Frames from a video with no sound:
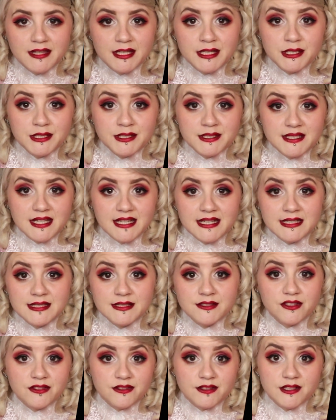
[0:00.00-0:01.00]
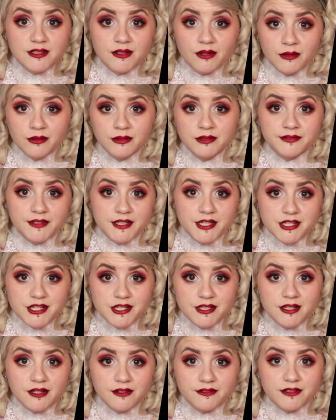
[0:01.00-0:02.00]
This is the old
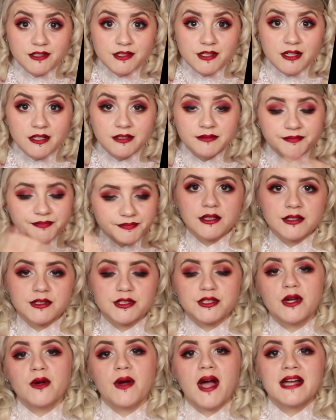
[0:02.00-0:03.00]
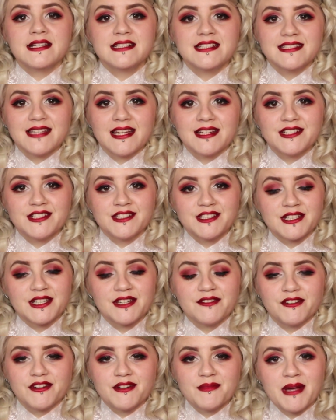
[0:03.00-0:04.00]
version of the doll. So I decided to
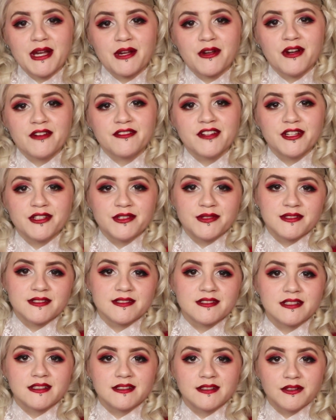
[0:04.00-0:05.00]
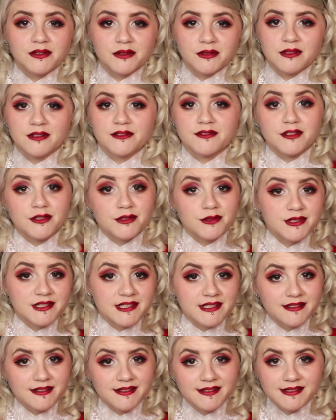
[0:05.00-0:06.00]
give her a makeover using all of the new
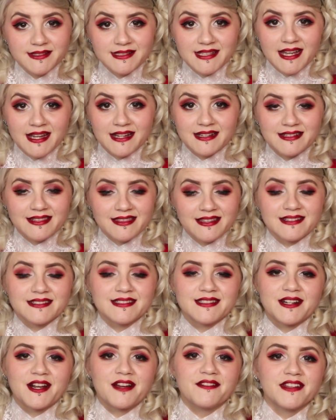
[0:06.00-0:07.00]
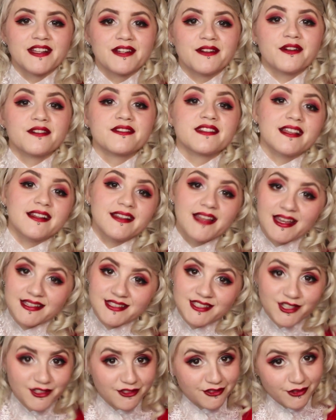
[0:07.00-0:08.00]
skills and things that I've learned over the
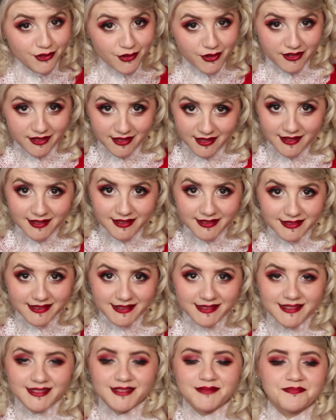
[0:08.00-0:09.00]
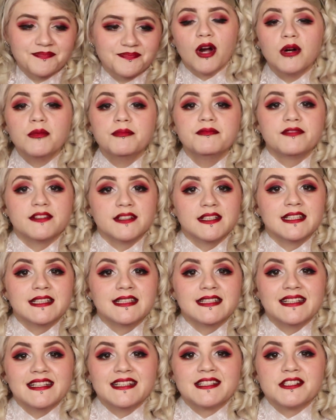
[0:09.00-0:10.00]
last 4 years.
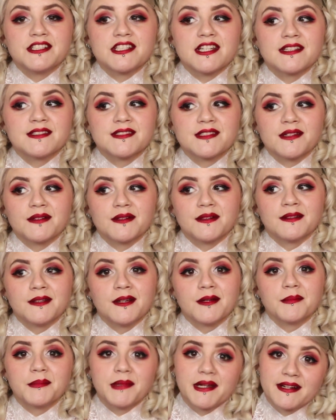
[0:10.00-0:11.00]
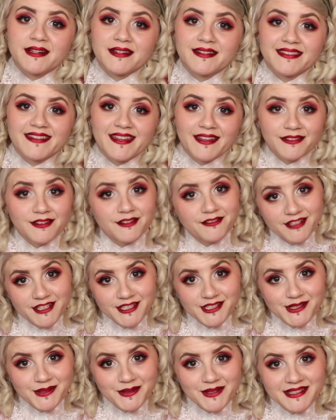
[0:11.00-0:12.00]
Hopefully it turns out a lot better than the
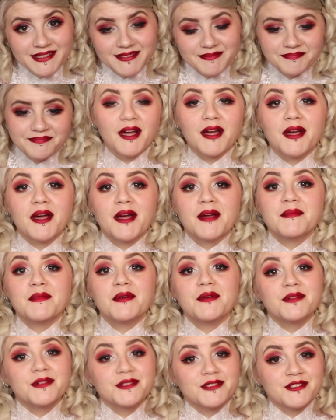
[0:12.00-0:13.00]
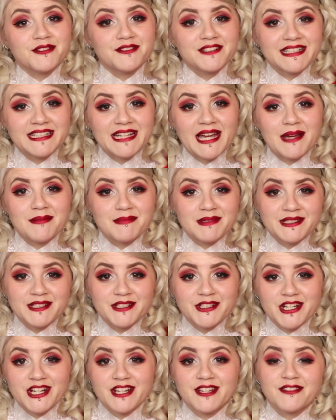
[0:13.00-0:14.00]
first one. I'm also really happy to
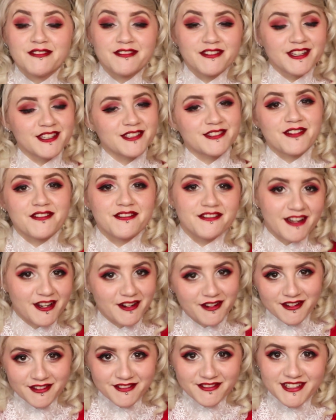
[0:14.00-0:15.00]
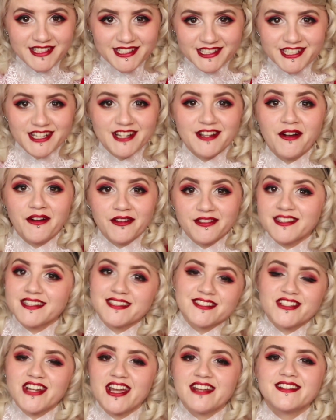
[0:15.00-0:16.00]
share the first fan art feature on
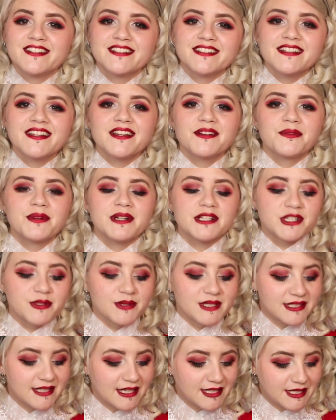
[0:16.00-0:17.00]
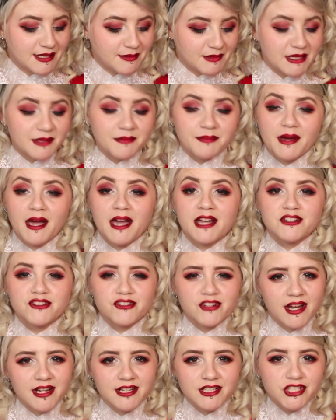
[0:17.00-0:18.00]
this channel, which was sent to me by
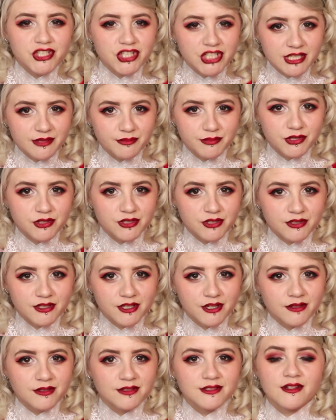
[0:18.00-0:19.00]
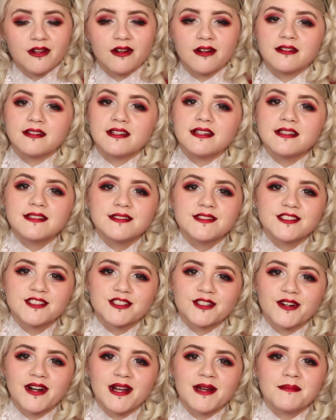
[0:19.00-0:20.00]
Dragonsheep Studios on
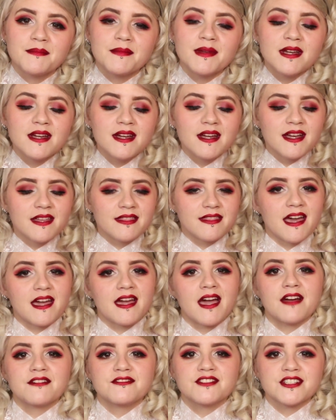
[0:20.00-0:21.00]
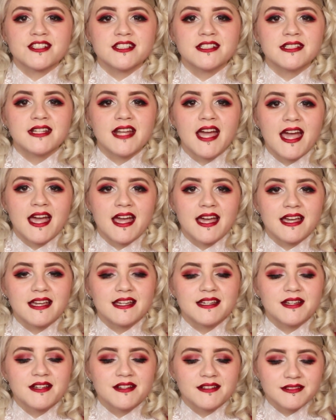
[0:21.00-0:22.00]
Instagram. They have done
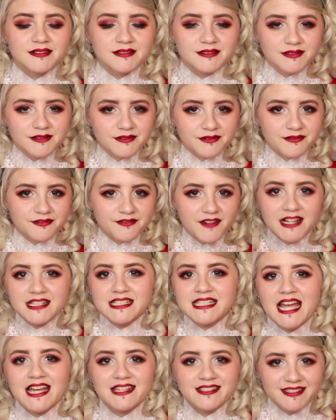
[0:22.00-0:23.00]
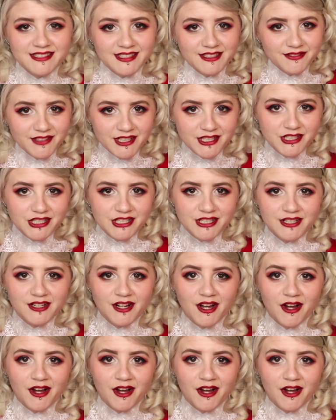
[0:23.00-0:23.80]
a fantastic version